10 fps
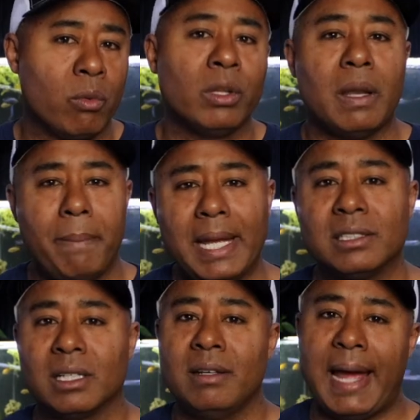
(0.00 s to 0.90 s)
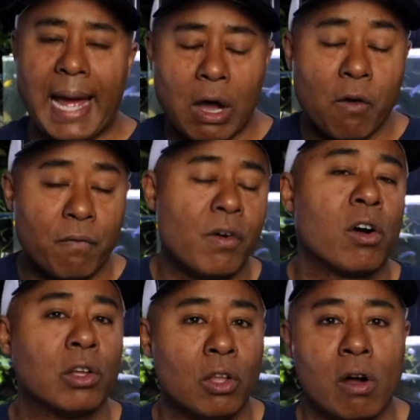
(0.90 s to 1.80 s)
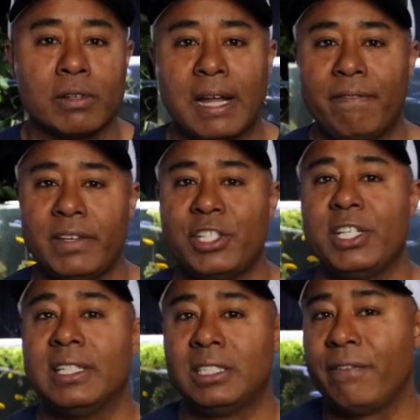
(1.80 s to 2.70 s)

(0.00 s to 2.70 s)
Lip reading: It really depends on how far along that fish is.